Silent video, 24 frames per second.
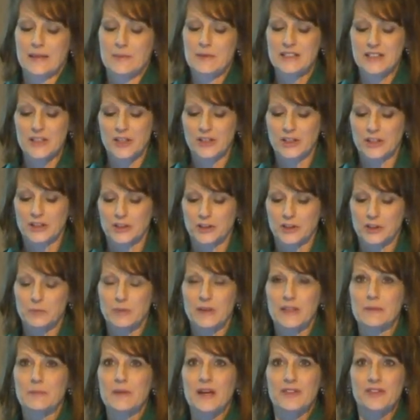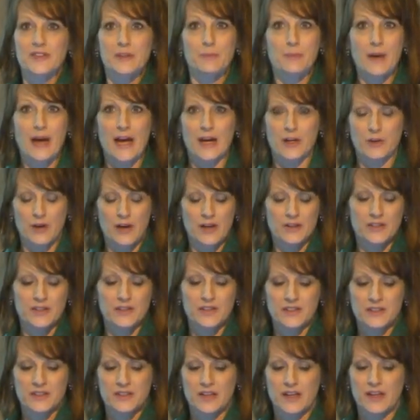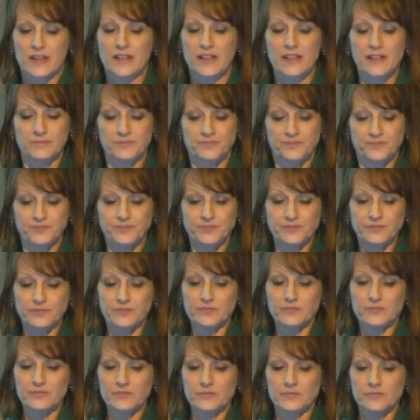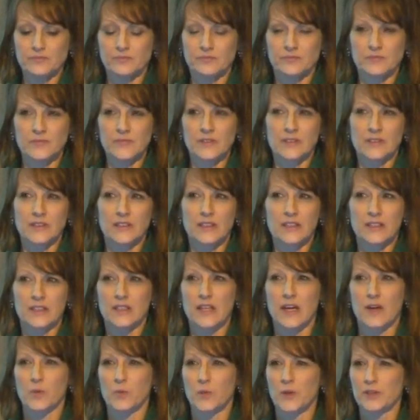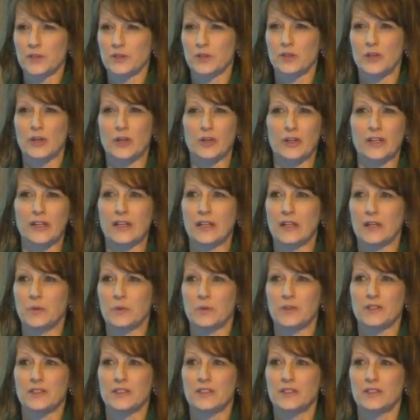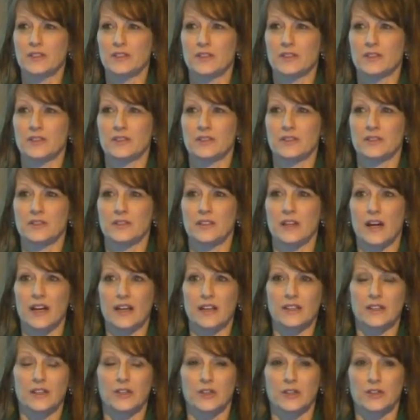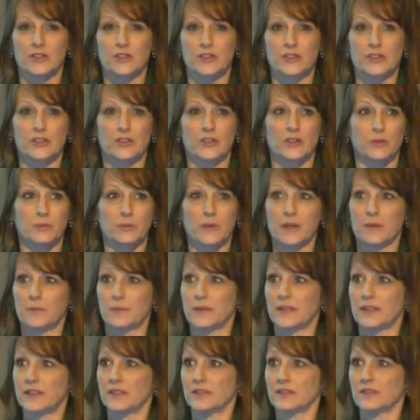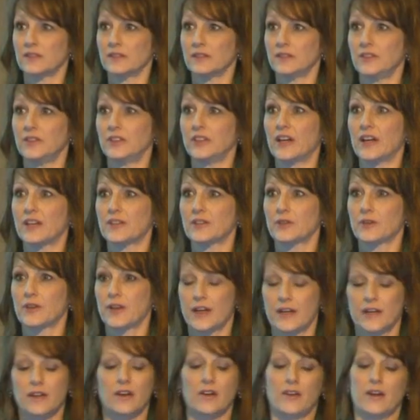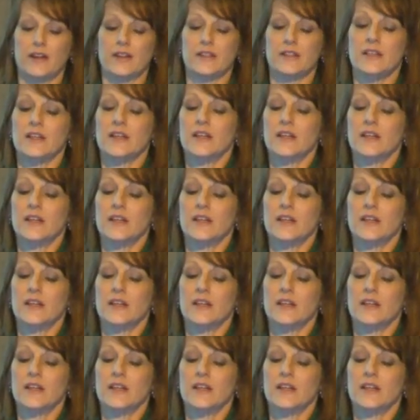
Let me tell you a little bit about the background of the study. Is that whistle hurting anyone's ears? I can hear it just a little bit, but you guys okay? All right.